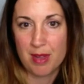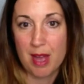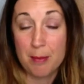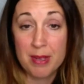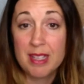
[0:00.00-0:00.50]

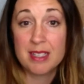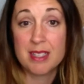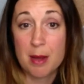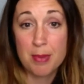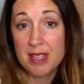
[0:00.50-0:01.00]

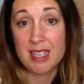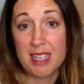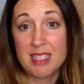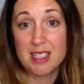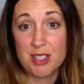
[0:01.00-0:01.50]

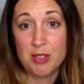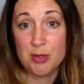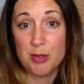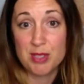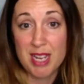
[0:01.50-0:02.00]
ability
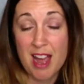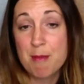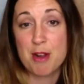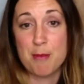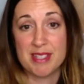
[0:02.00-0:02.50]
to have
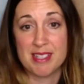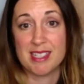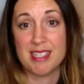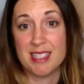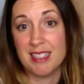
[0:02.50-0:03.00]
my own
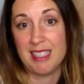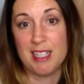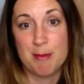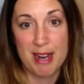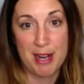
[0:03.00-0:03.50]
business and to
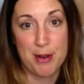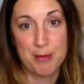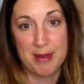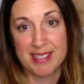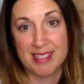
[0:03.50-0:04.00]
lead my
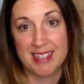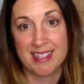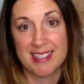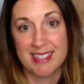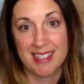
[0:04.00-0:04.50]
own business.